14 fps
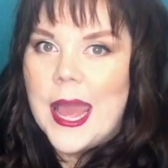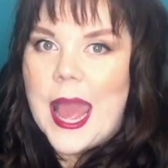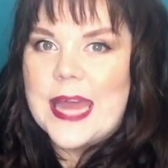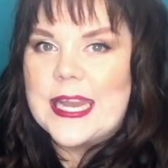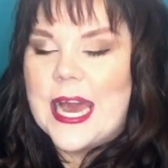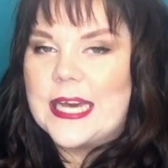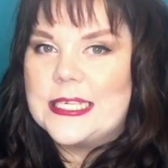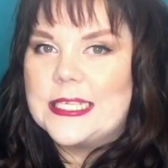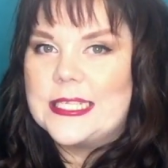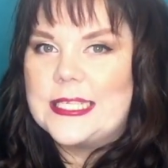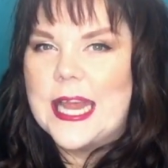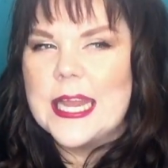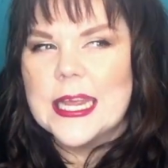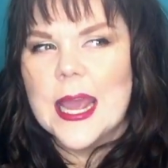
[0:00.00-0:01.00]
and
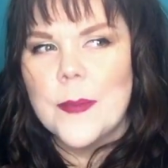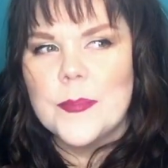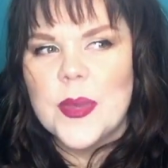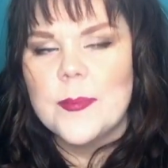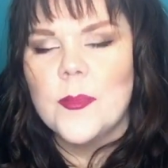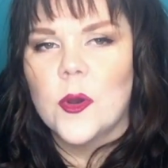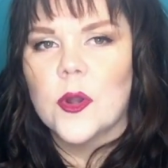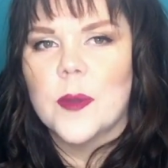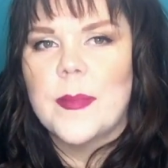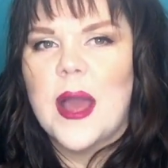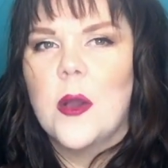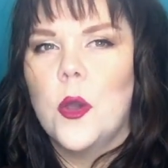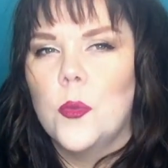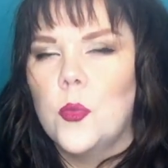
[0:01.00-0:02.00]
understanding a bit more
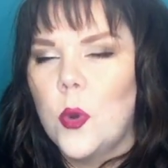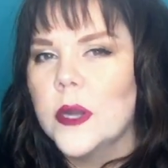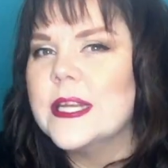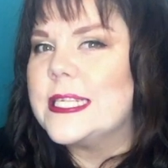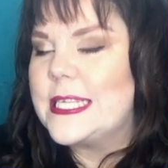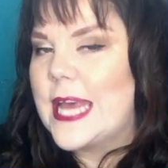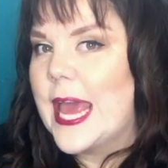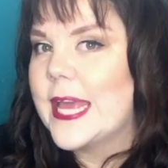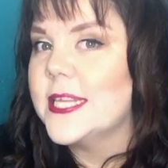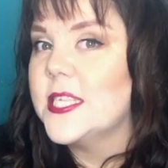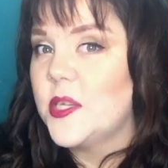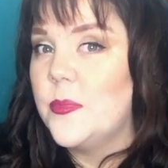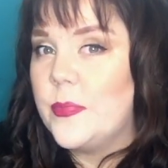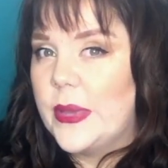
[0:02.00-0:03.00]
about what it
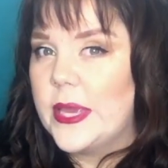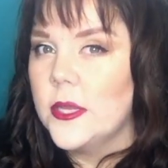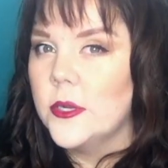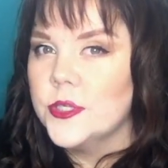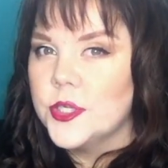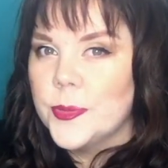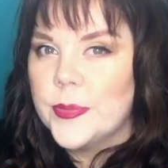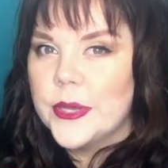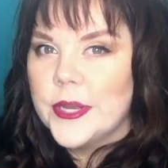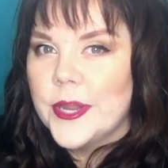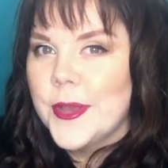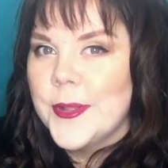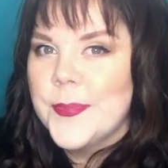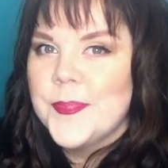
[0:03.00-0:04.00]
takes to be an
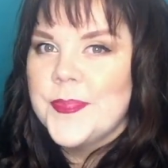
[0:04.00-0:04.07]
entrepreneur.